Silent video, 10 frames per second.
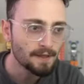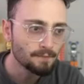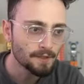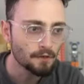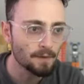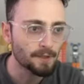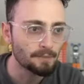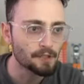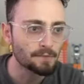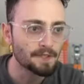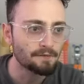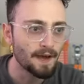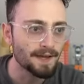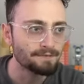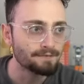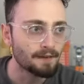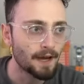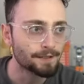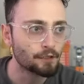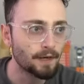And so I played bishop c5,
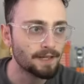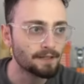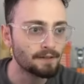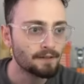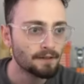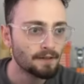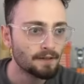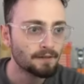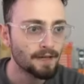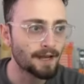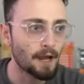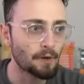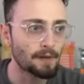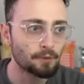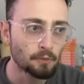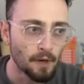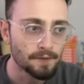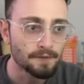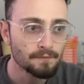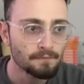I traded, and I went up 2
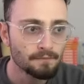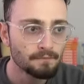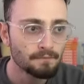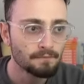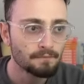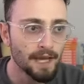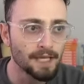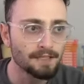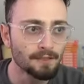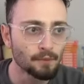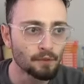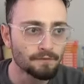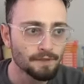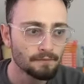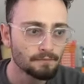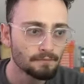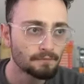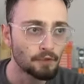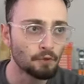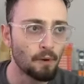pawns. 18 moves,
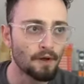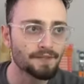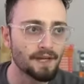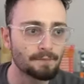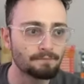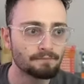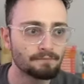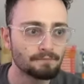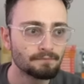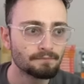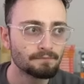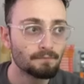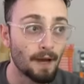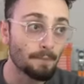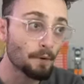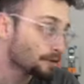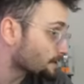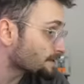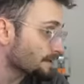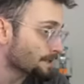2 pawns up. My opponent
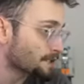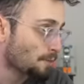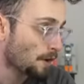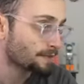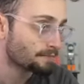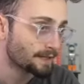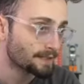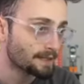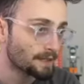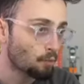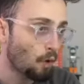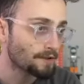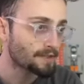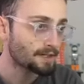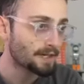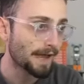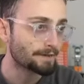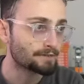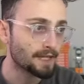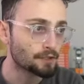did something smart, right? They walked the king out
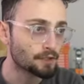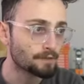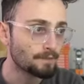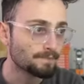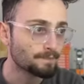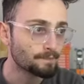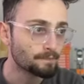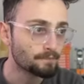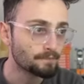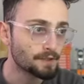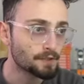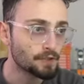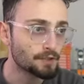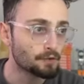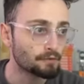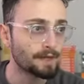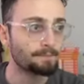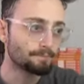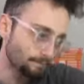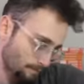of danger to g2,
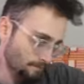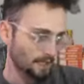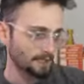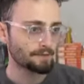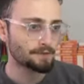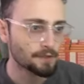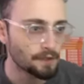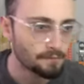right? And life is good.